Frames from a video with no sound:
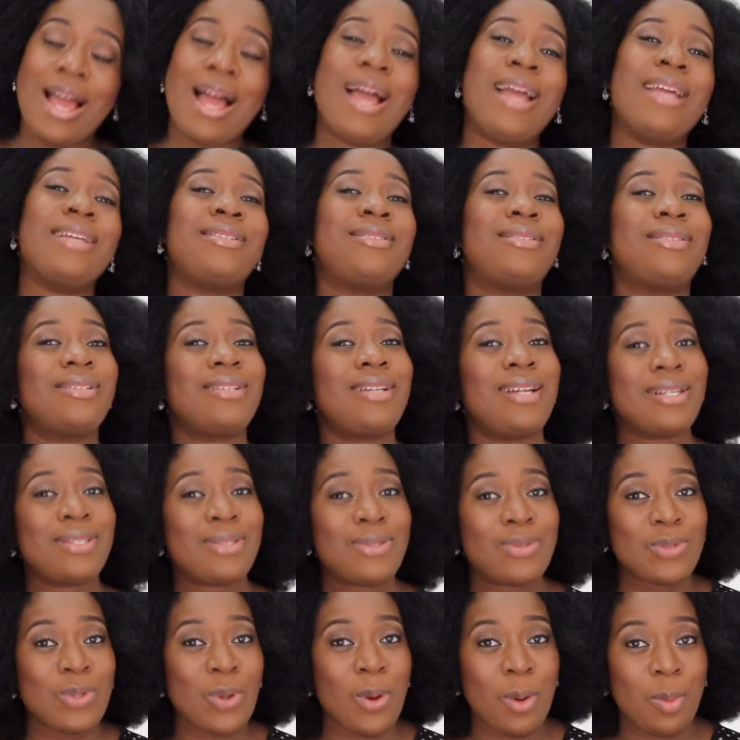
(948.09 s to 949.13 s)
I
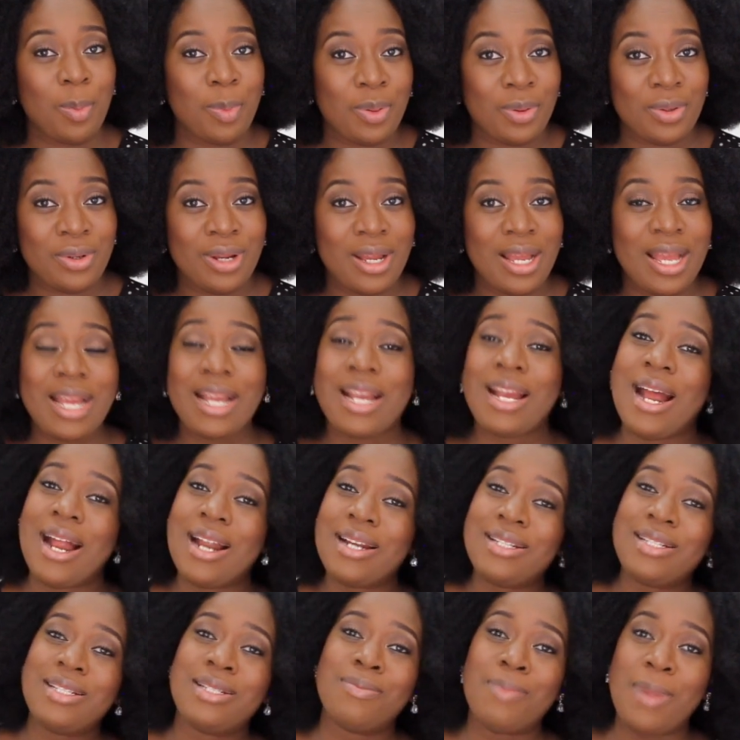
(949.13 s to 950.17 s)
dressed up,
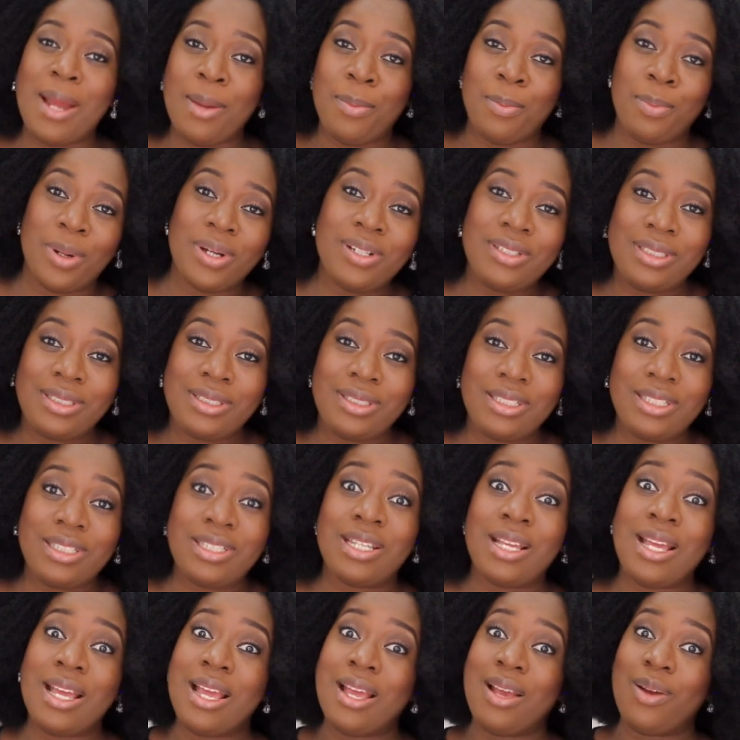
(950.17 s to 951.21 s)
carried my boxes,
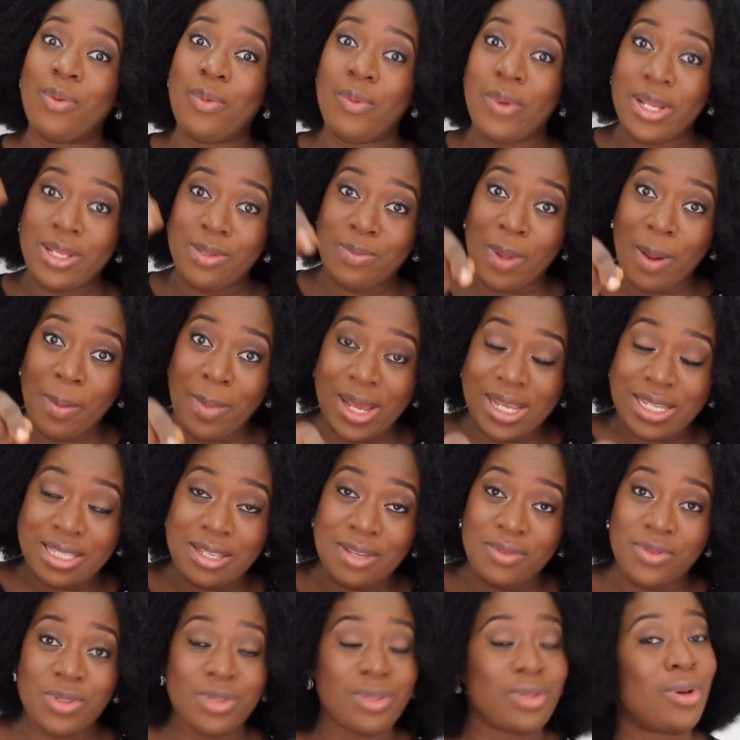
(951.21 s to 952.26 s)
went by
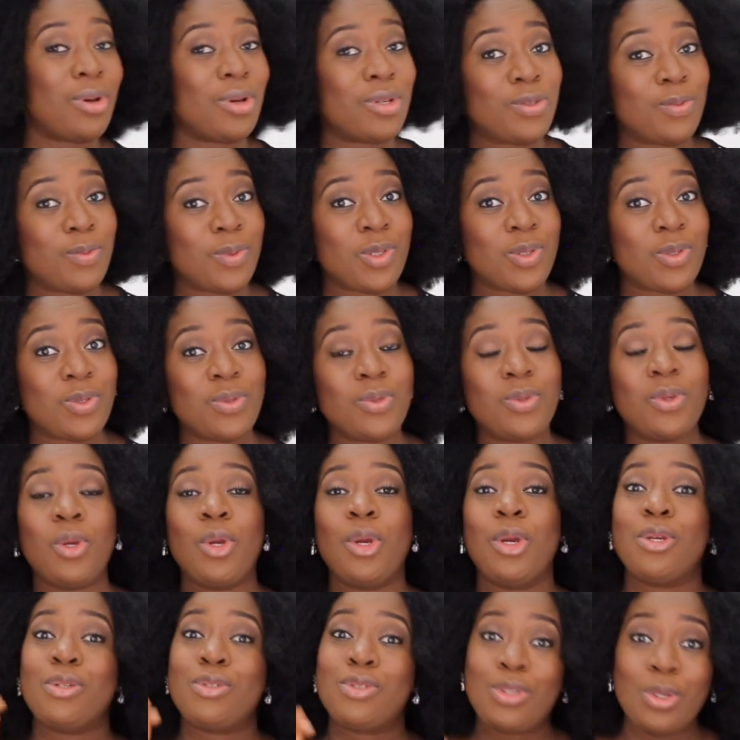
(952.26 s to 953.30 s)
myself to the hospital,
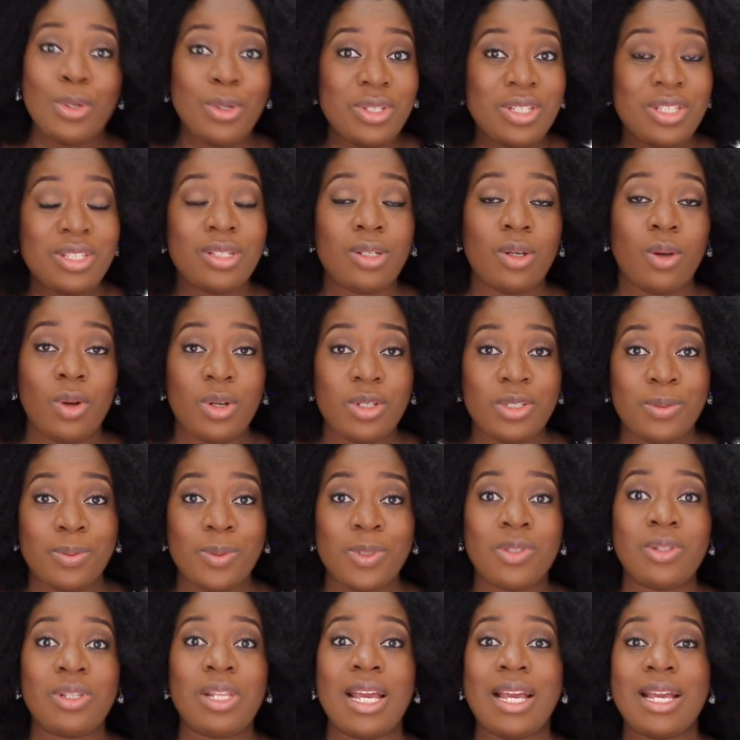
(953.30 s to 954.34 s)
chose the
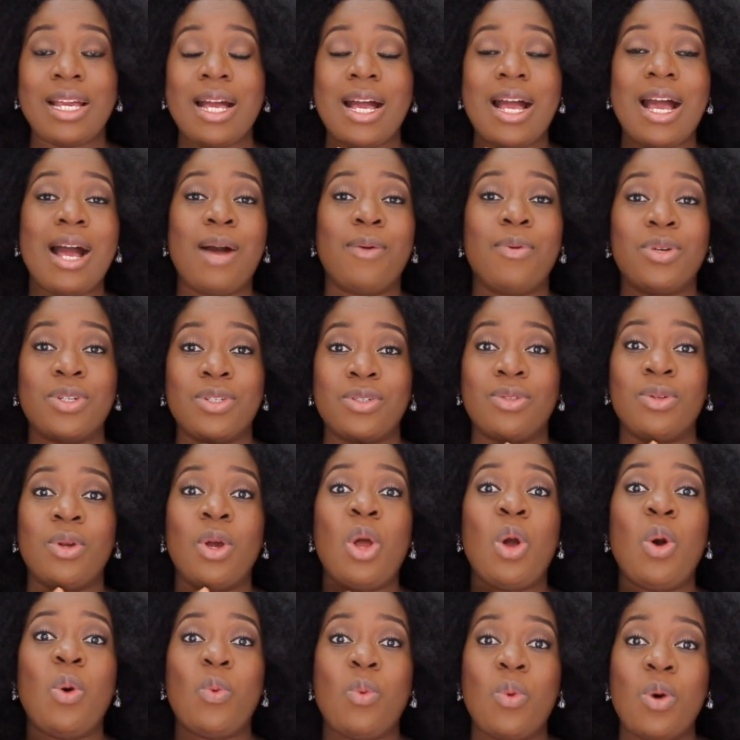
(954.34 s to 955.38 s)
hospital. Like I was
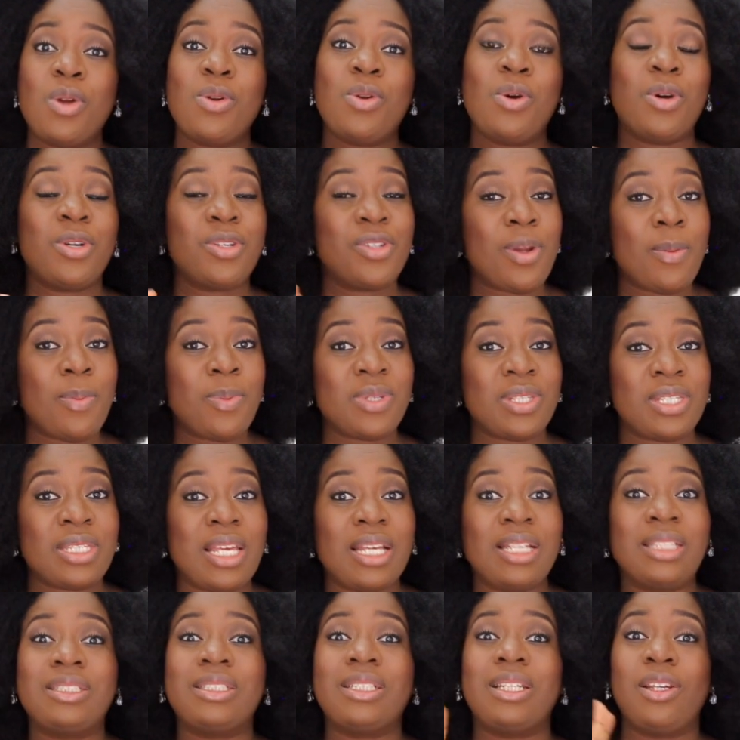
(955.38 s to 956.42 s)

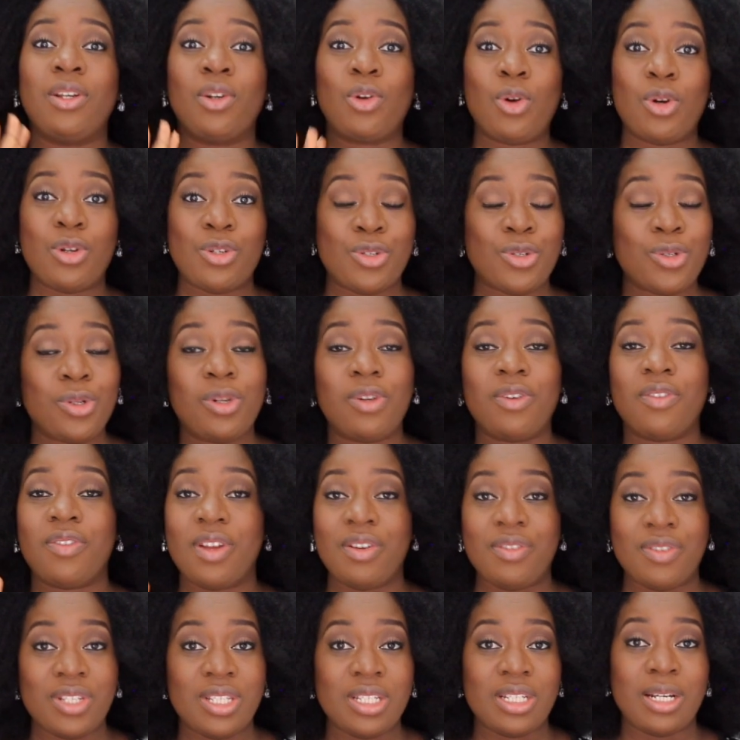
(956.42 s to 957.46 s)
100% in control of
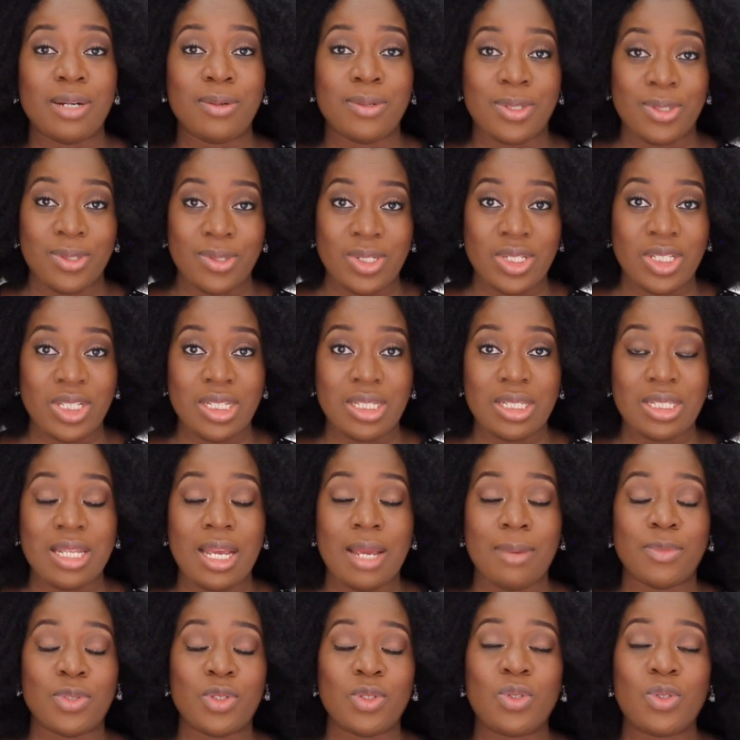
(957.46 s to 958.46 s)
everything I was doing this time.